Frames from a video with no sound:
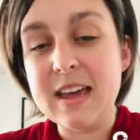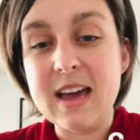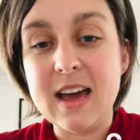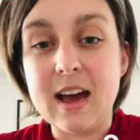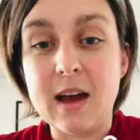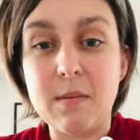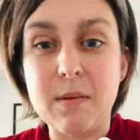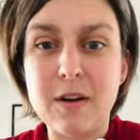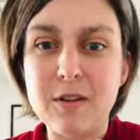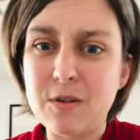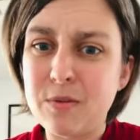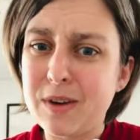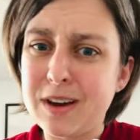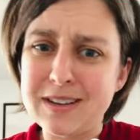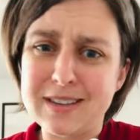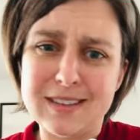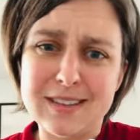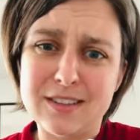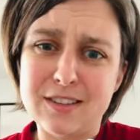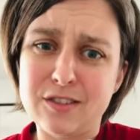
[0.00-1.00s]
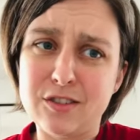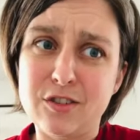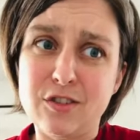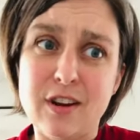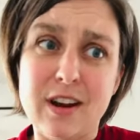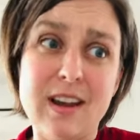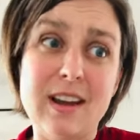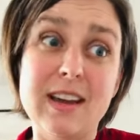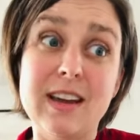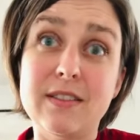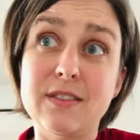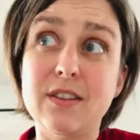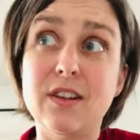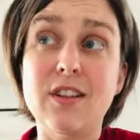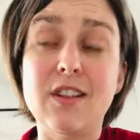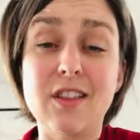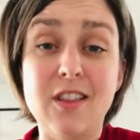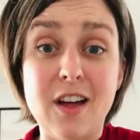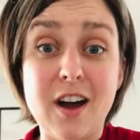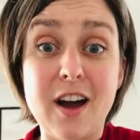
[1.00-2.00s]
Um, otherwise, this is great, gives a
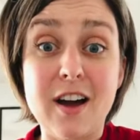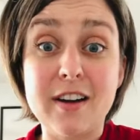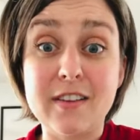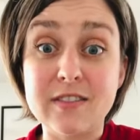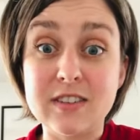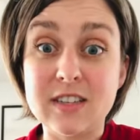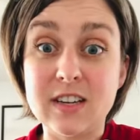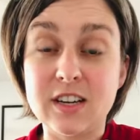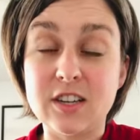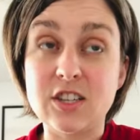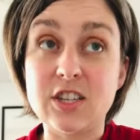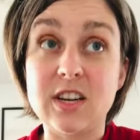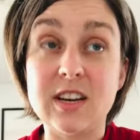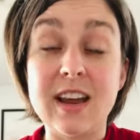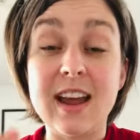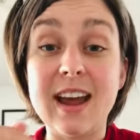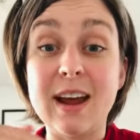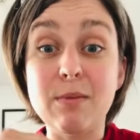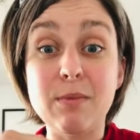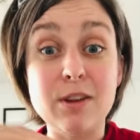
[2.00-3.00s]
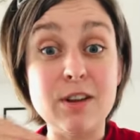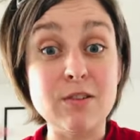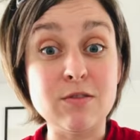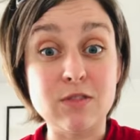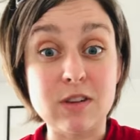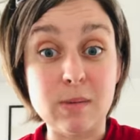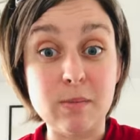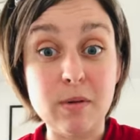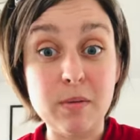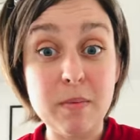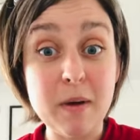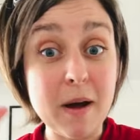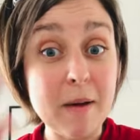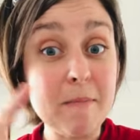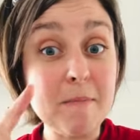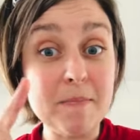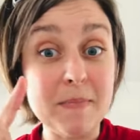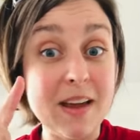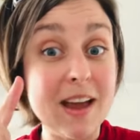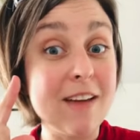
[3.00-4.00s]
lot of suction. And when you double
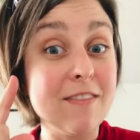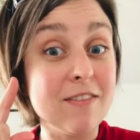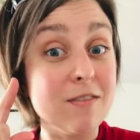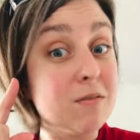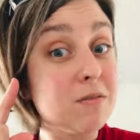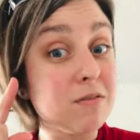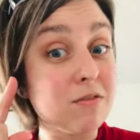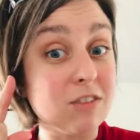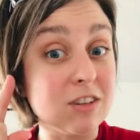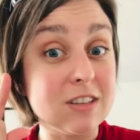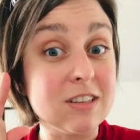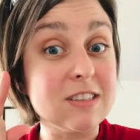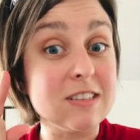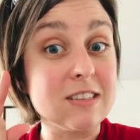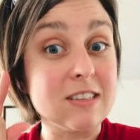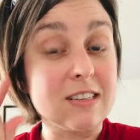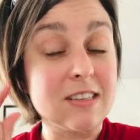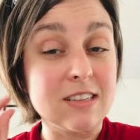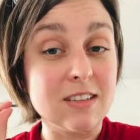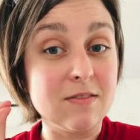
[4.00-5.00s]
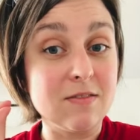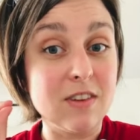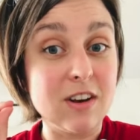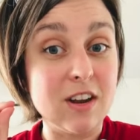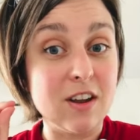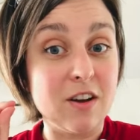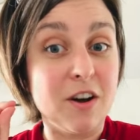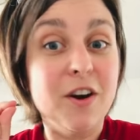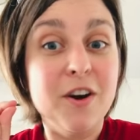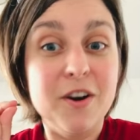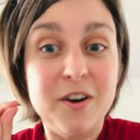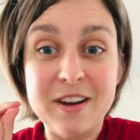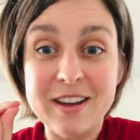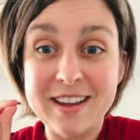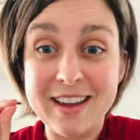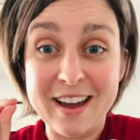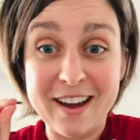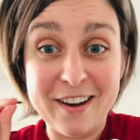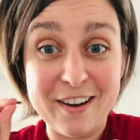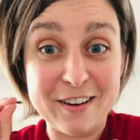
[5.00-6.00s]
pump, I haven't released this video
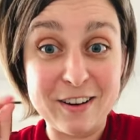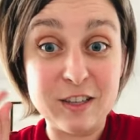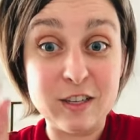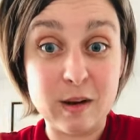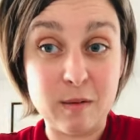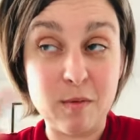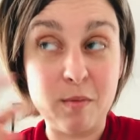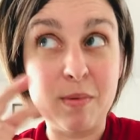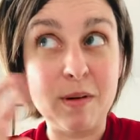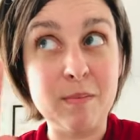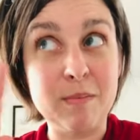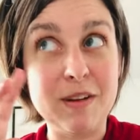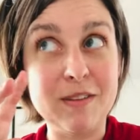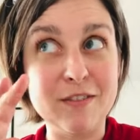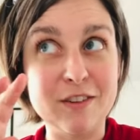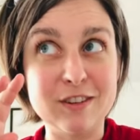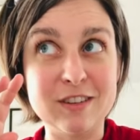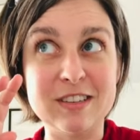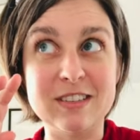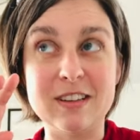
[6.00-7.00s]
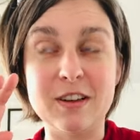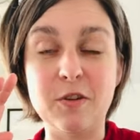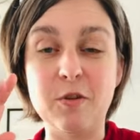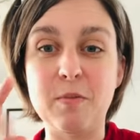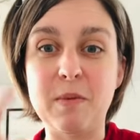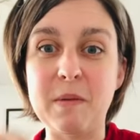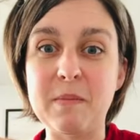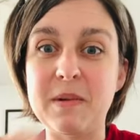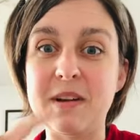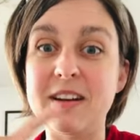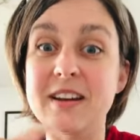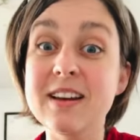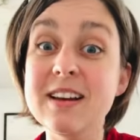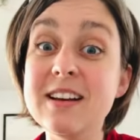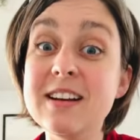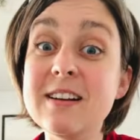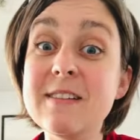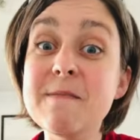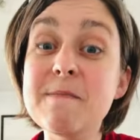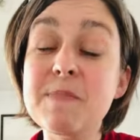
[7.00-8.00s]
yet on double pumping versus single pumping,
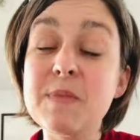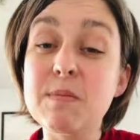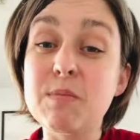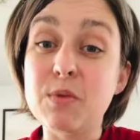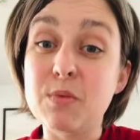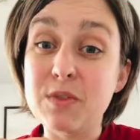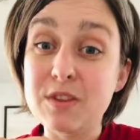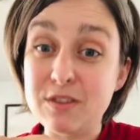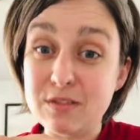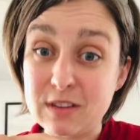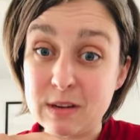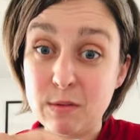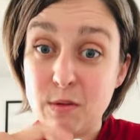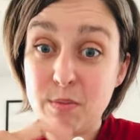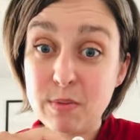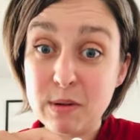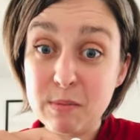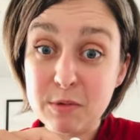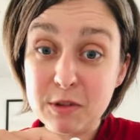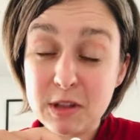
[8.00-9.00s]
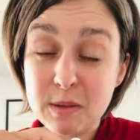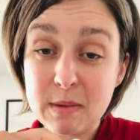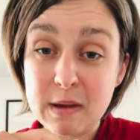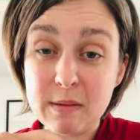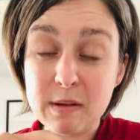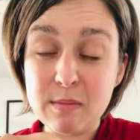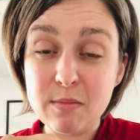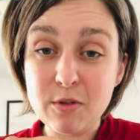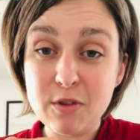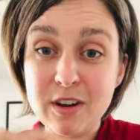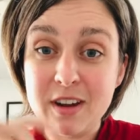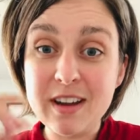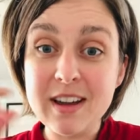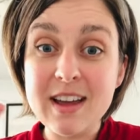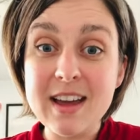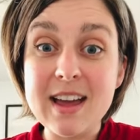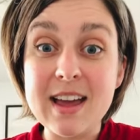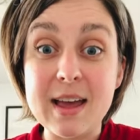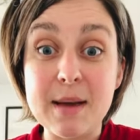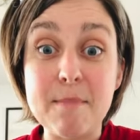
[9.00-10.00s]
but when you double pump with the Baby Buddha,
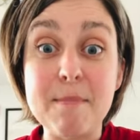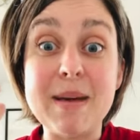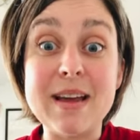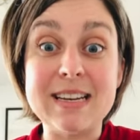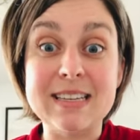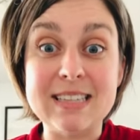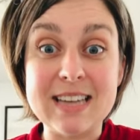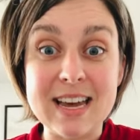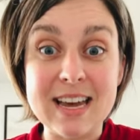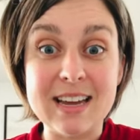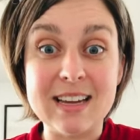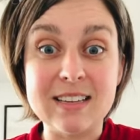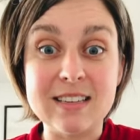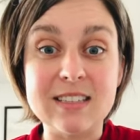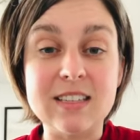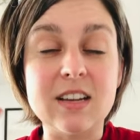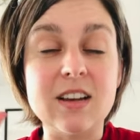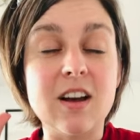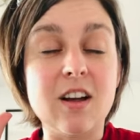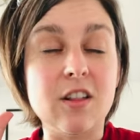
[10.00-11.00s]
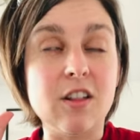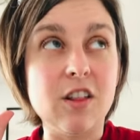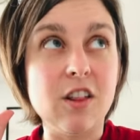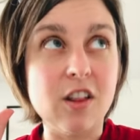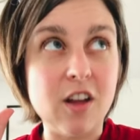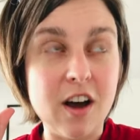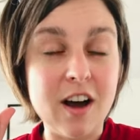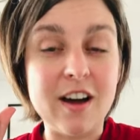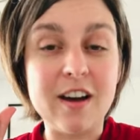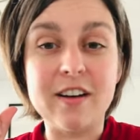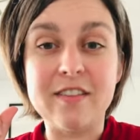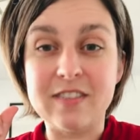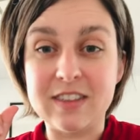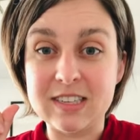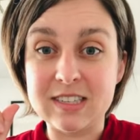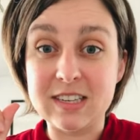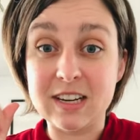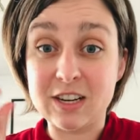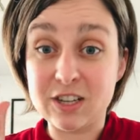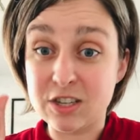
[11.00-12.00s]
it maintains a lot of the
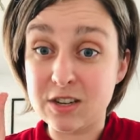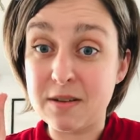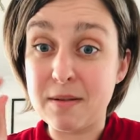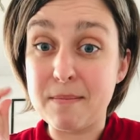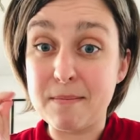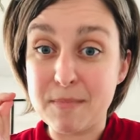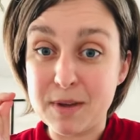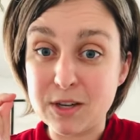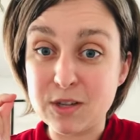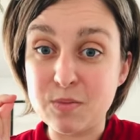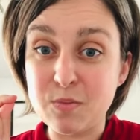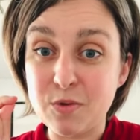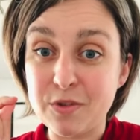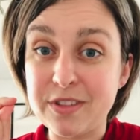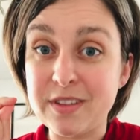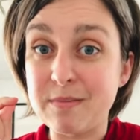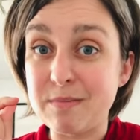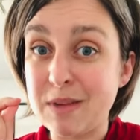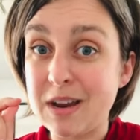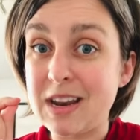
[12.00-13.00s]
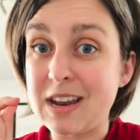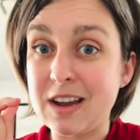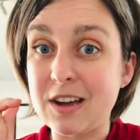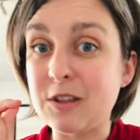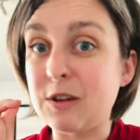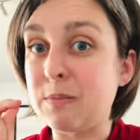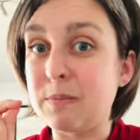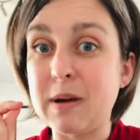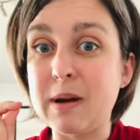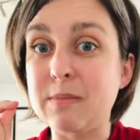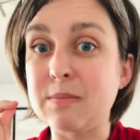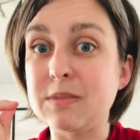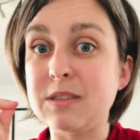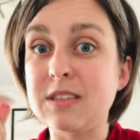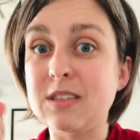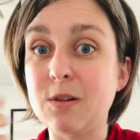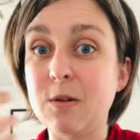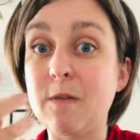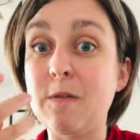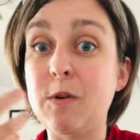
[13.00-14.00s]
suction, much more than many other pumps.
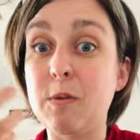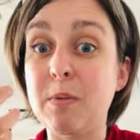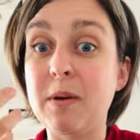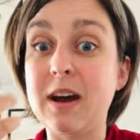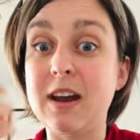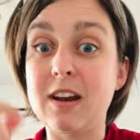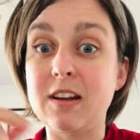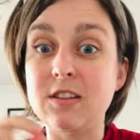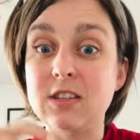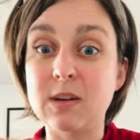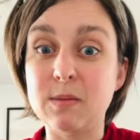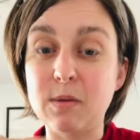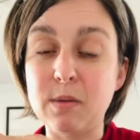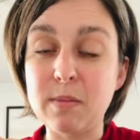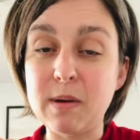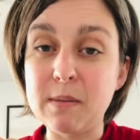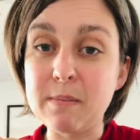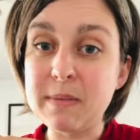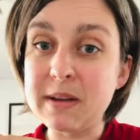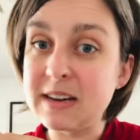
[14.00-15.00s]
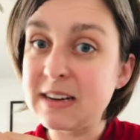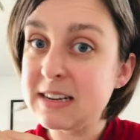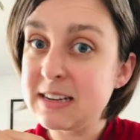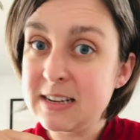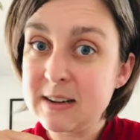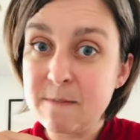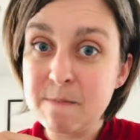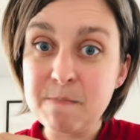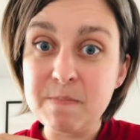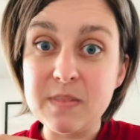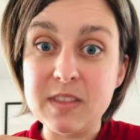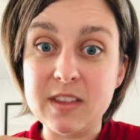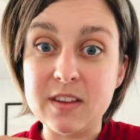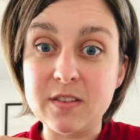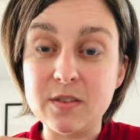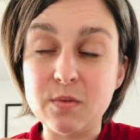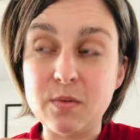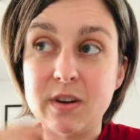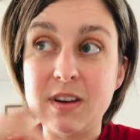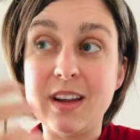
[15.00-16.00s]
So if you plan on double pumping,
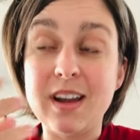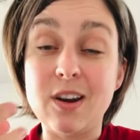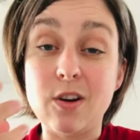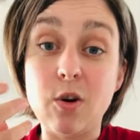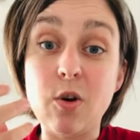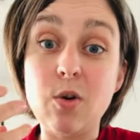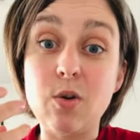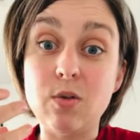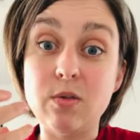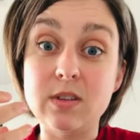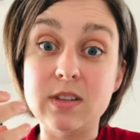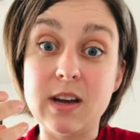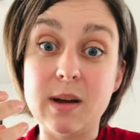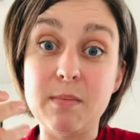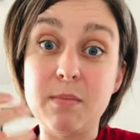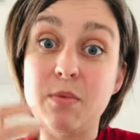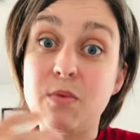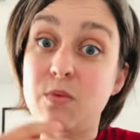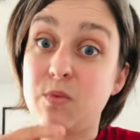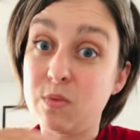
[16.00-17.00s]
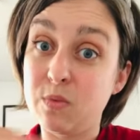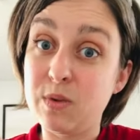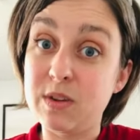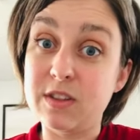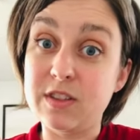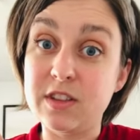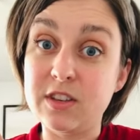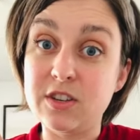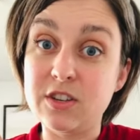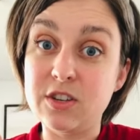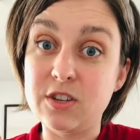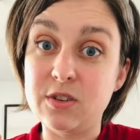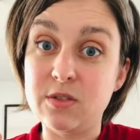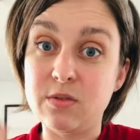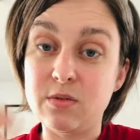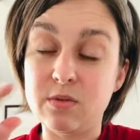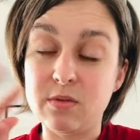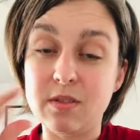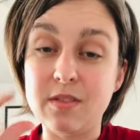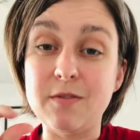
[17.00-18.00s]
this one can hold up with the
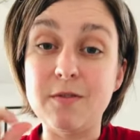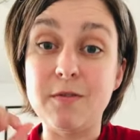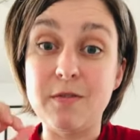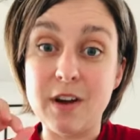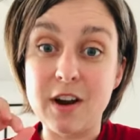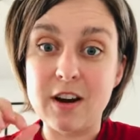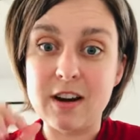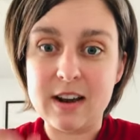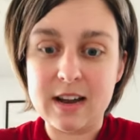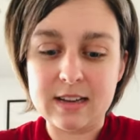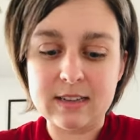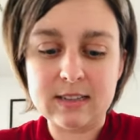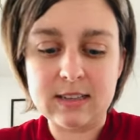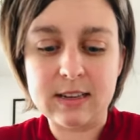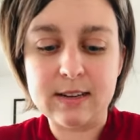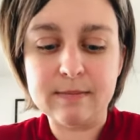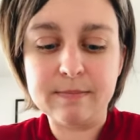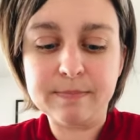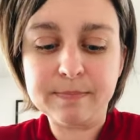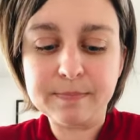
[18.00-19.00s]
two very nicely.